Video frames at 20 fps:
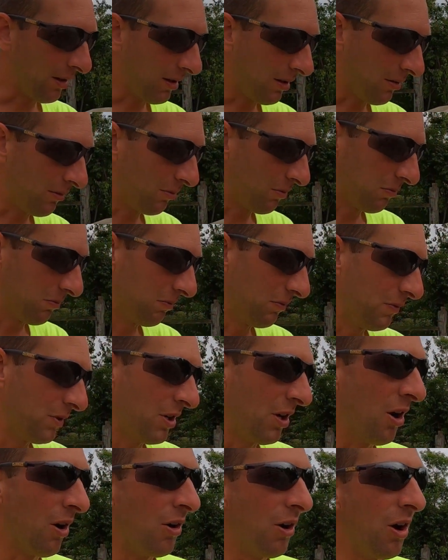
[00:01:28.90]

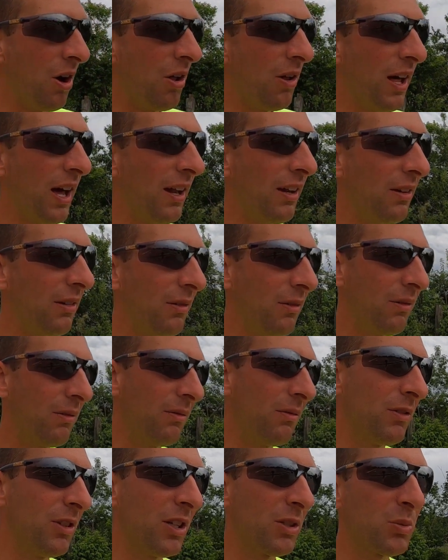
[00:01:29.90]
If you don't know, that
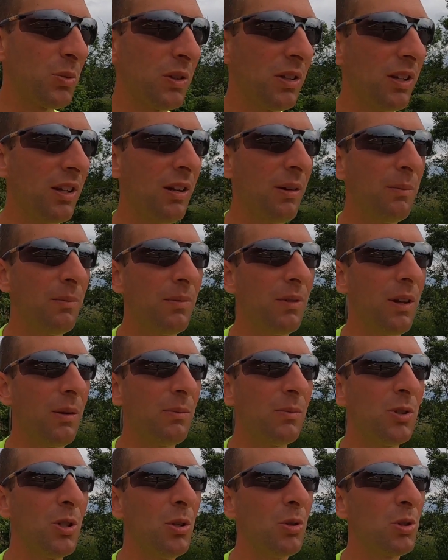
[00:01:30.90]
just within
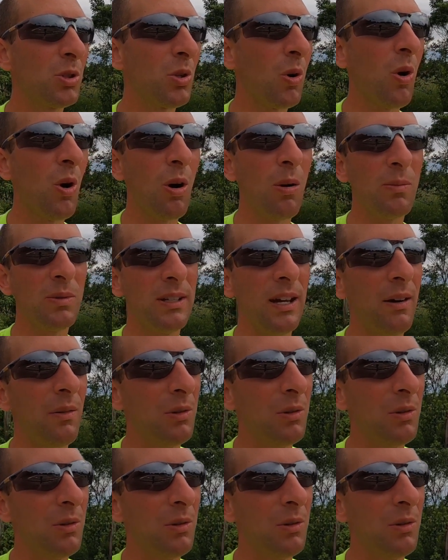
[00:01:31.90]
them 2 storms,